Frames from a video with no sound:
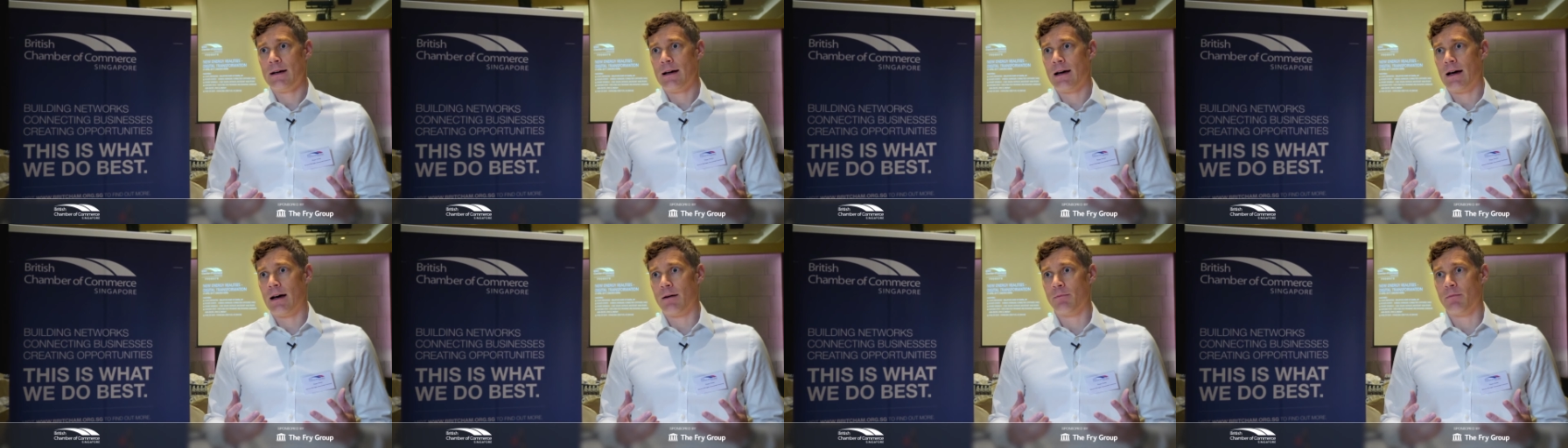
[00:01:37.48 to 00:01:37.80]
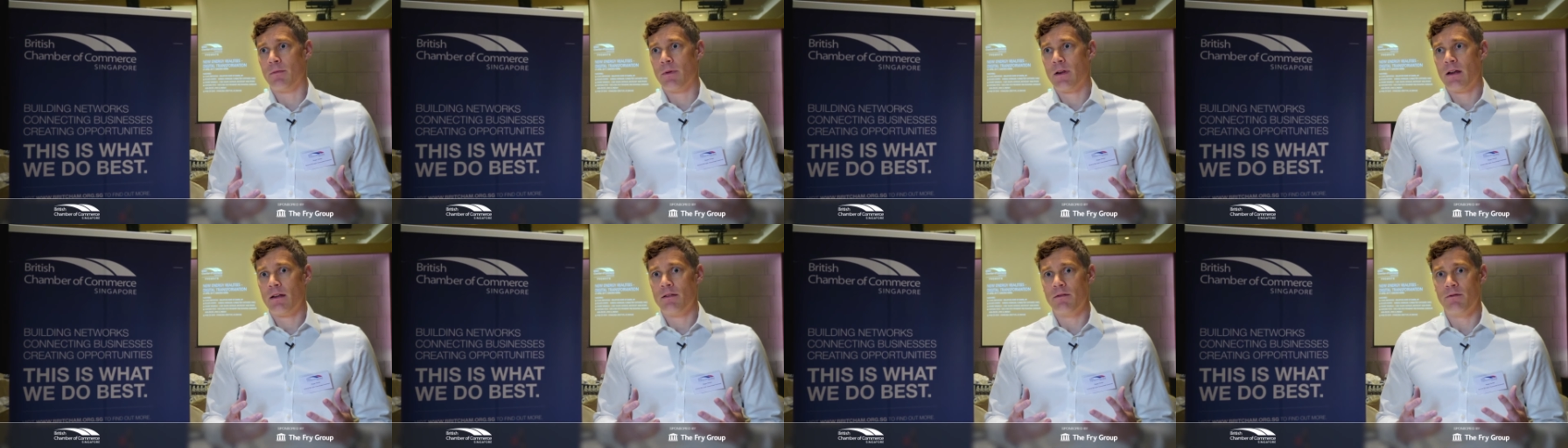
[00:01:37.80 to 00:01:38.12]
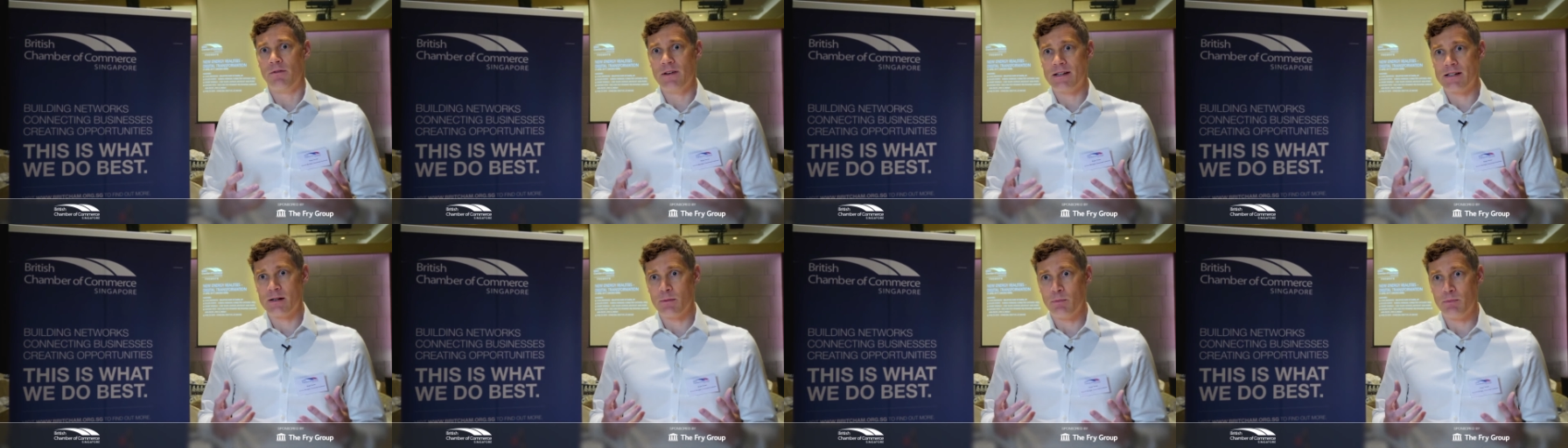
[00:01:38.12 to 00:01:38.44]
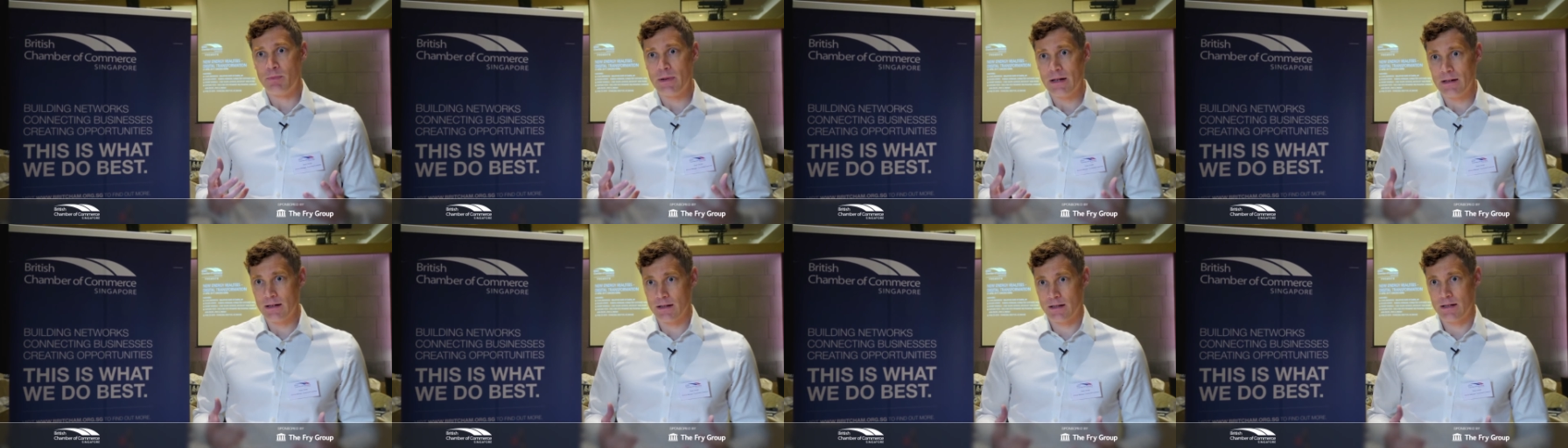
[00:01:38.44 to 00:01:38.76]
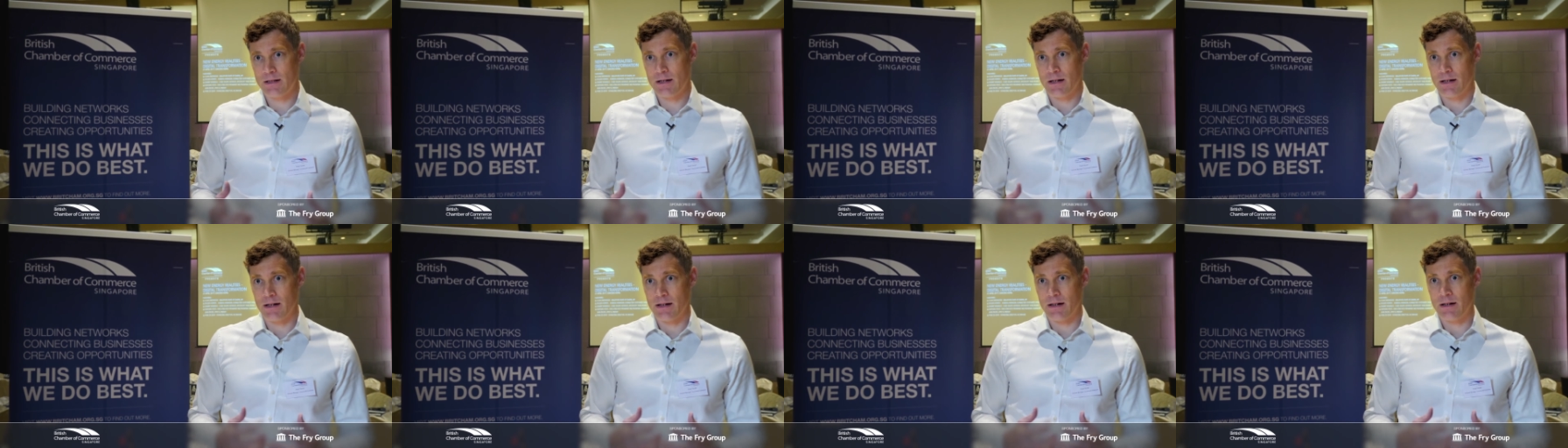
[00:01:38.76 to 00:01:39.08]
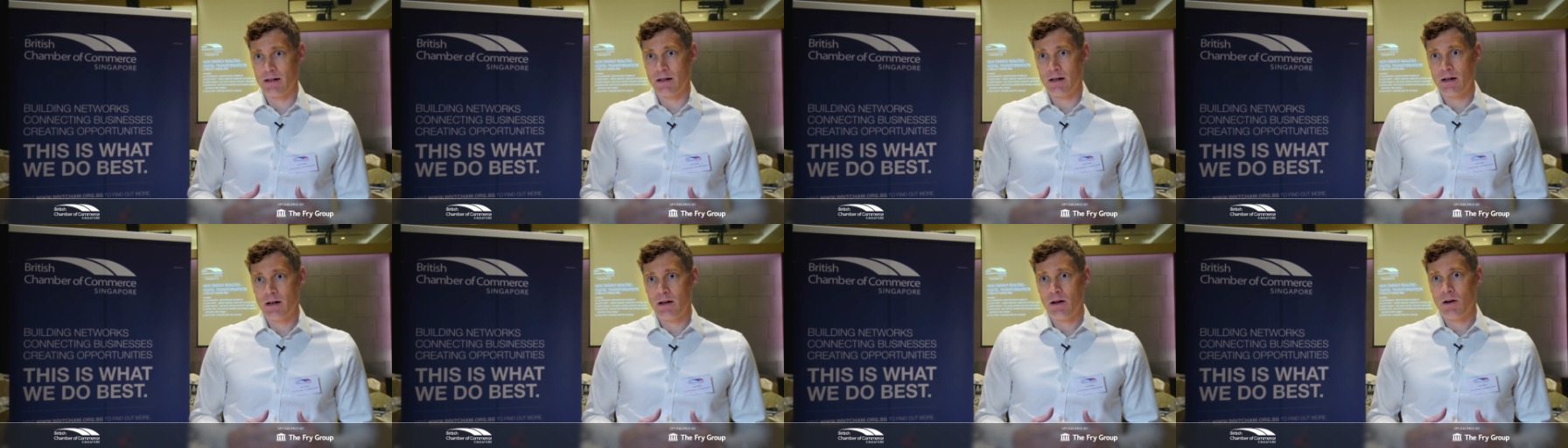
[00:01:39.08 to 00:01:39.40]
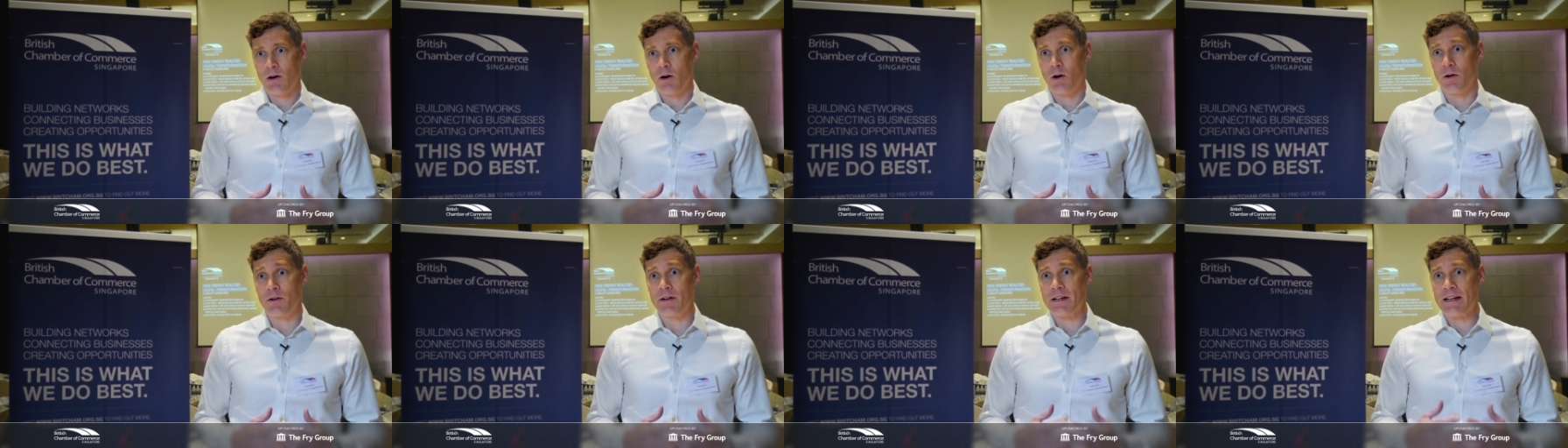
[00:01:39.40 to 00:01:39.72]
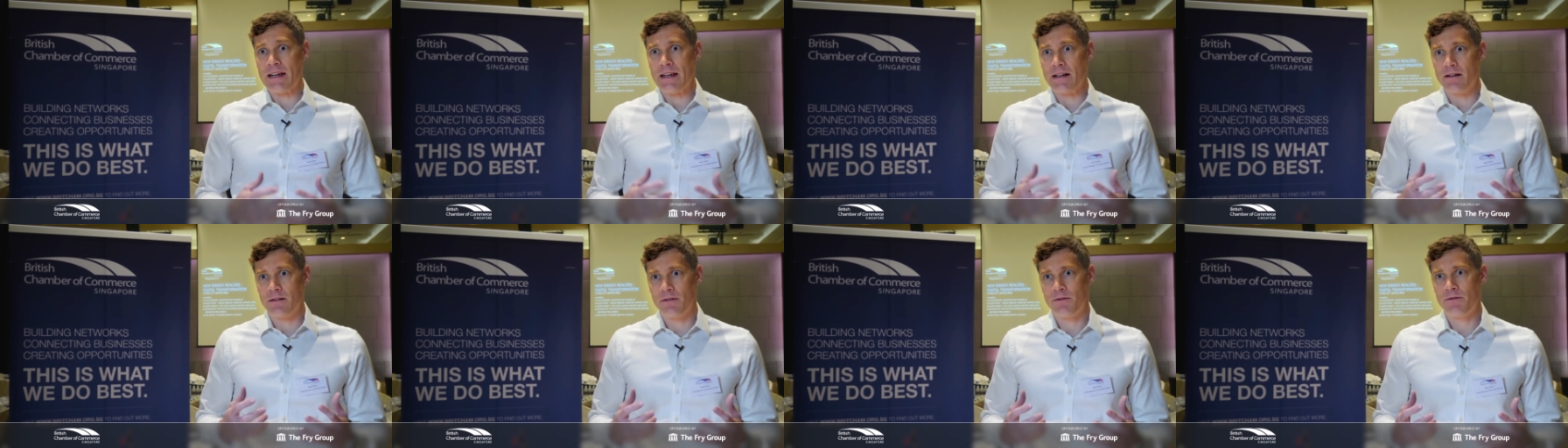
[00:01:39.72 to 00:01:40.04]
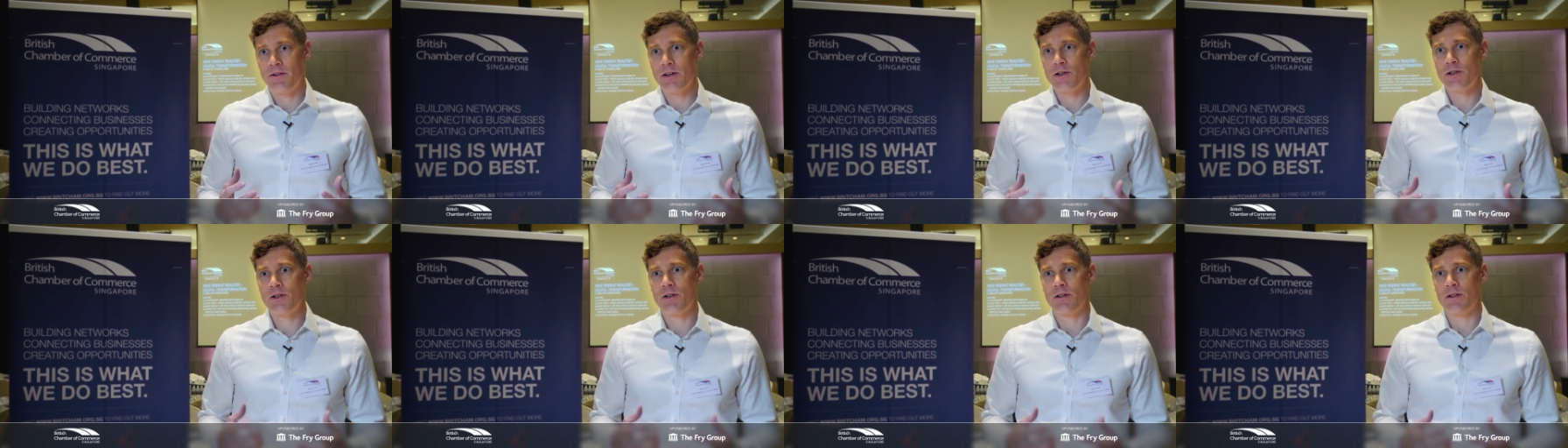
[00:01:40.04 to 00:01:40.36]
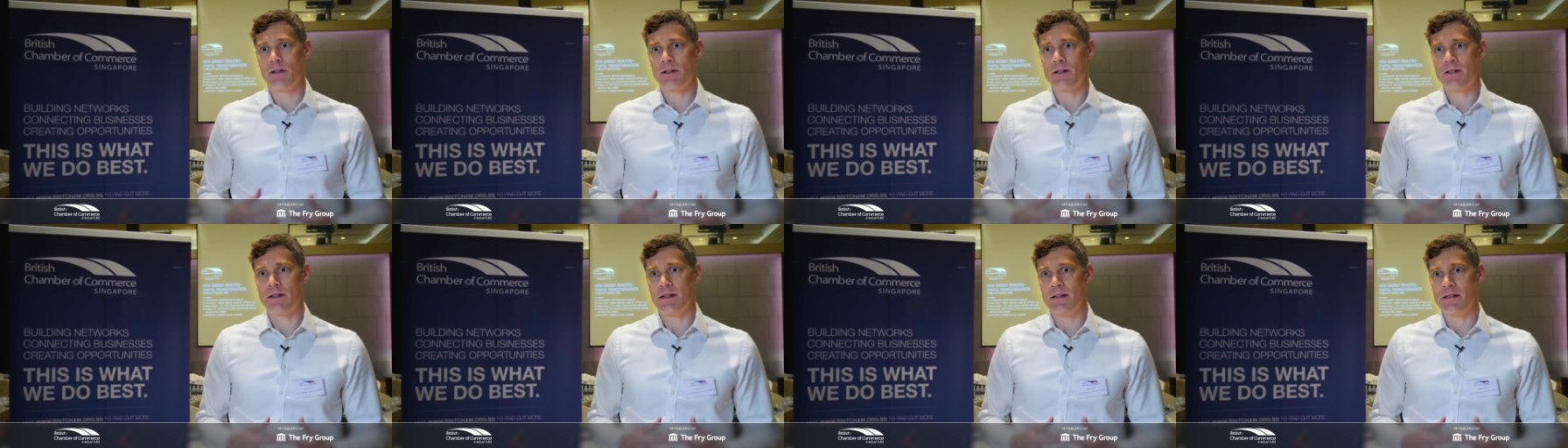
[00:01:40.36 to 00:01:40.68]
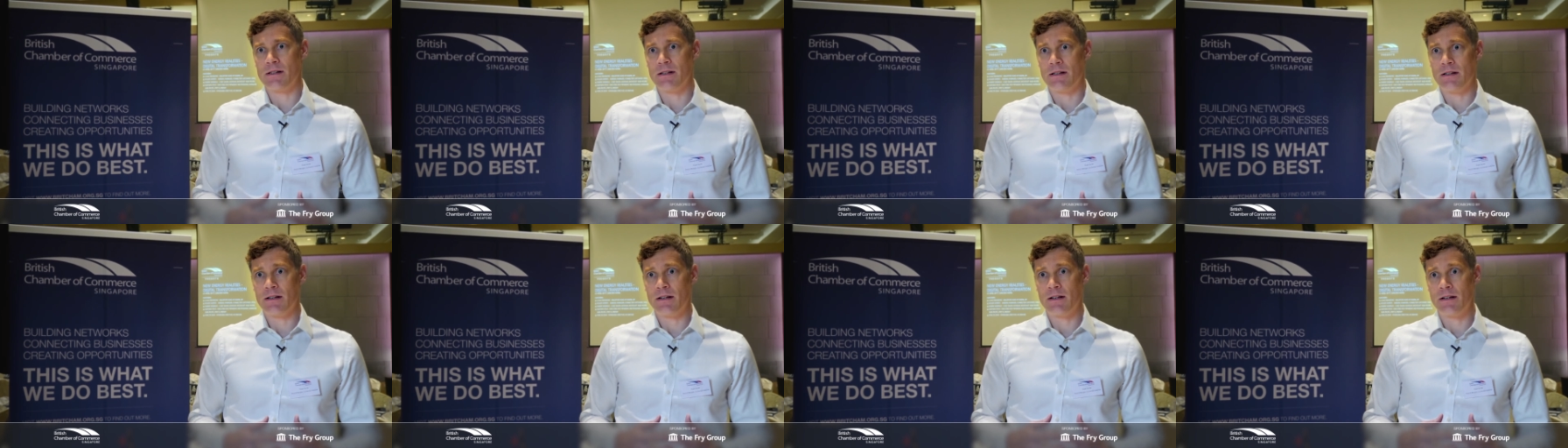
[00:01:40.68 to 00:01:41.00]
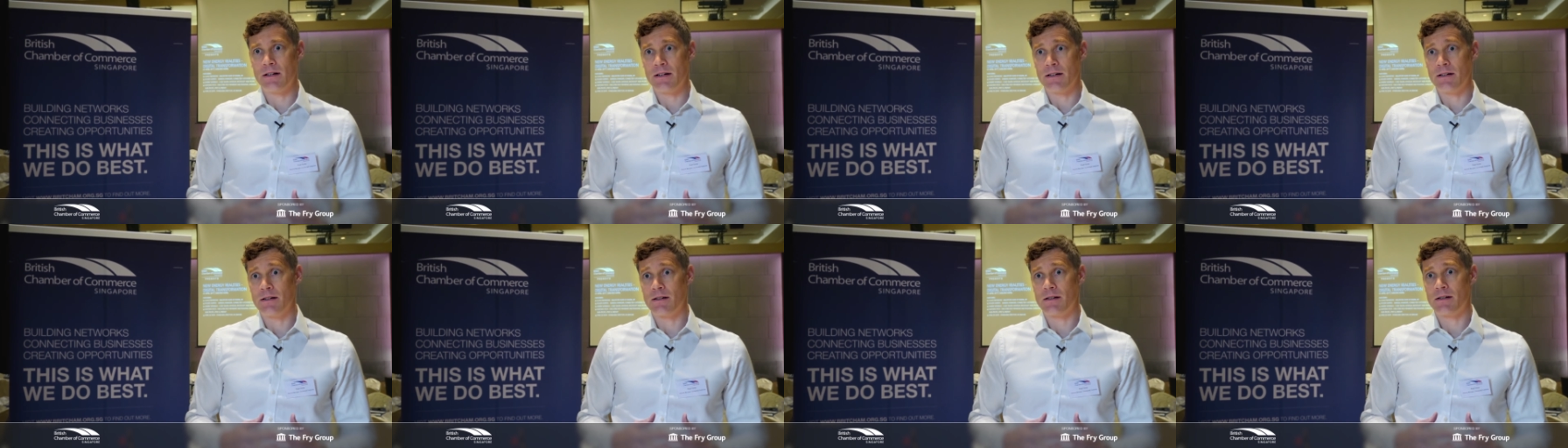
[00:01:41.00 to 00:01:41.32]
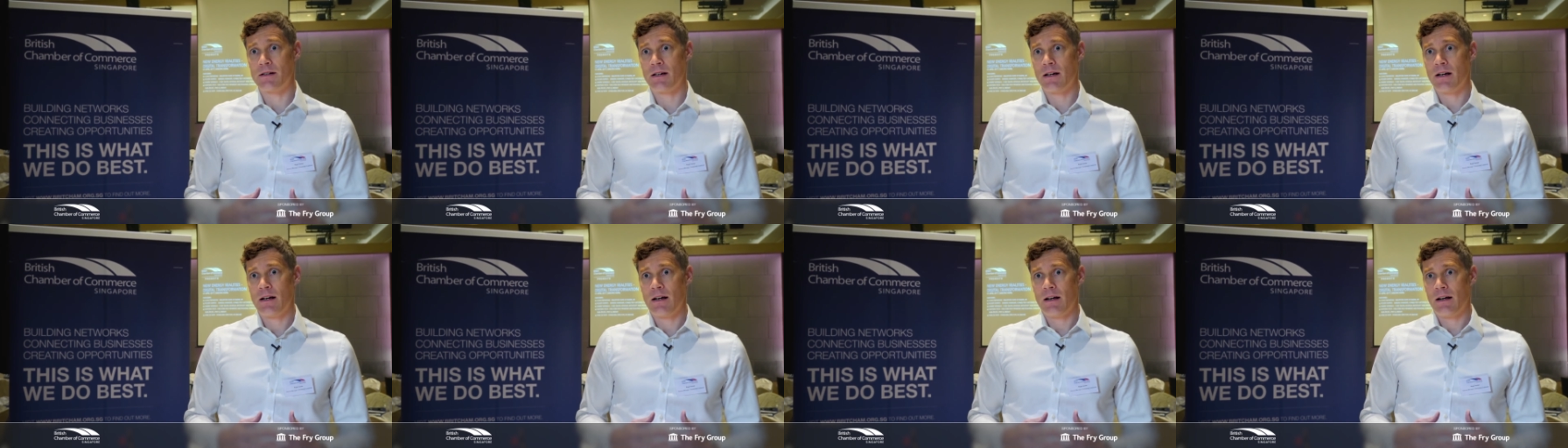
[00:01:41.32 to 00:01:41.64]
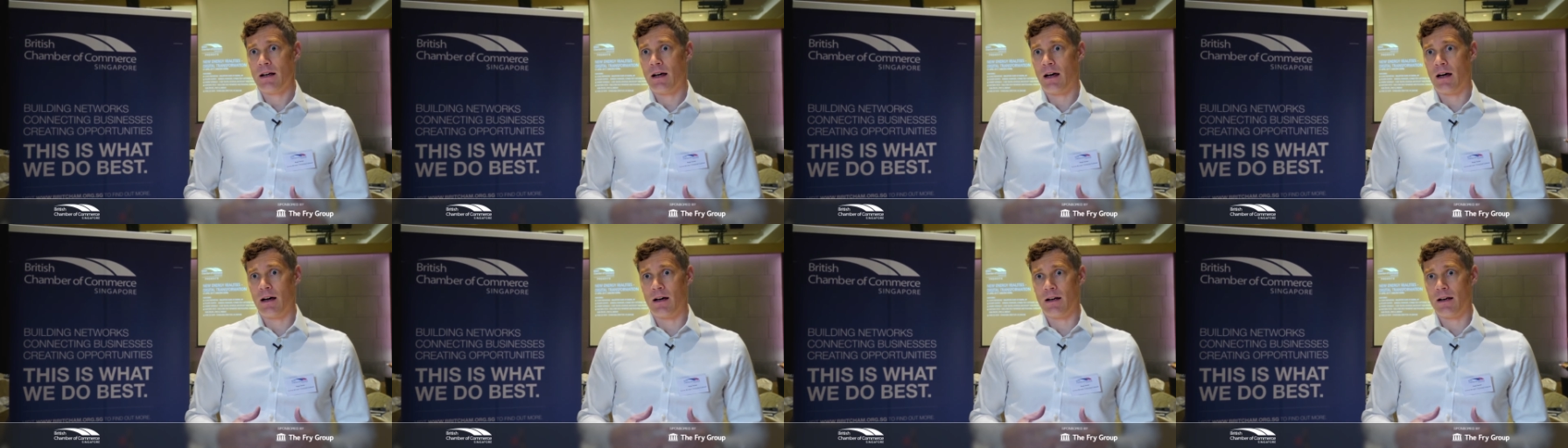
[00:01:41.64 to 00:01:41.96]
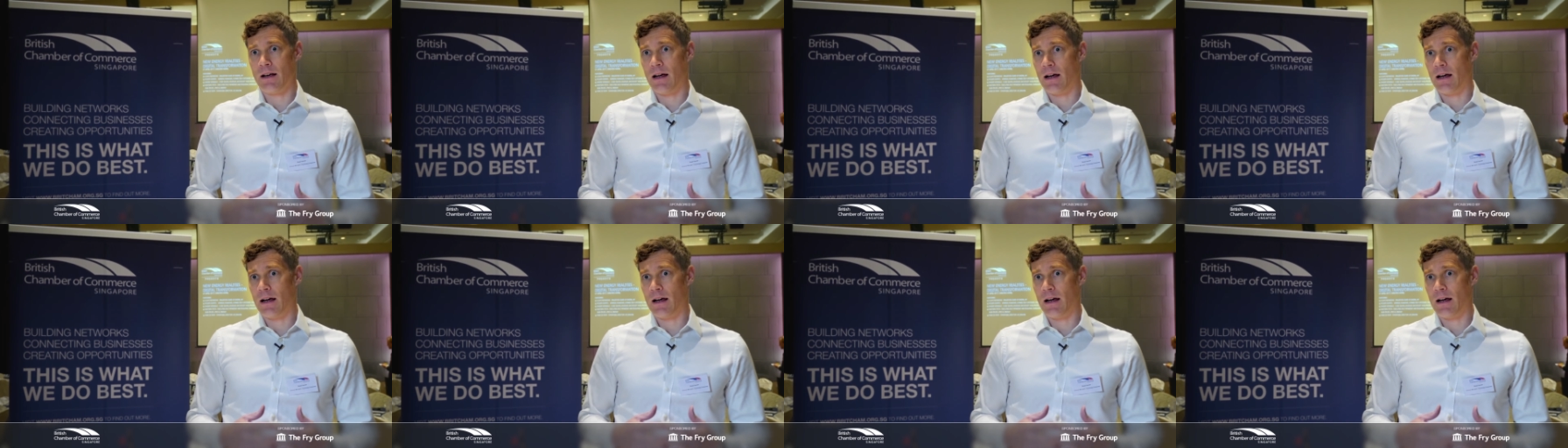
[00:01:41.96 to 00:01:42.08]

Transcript: um, visibility on the inefficiencies in these uh,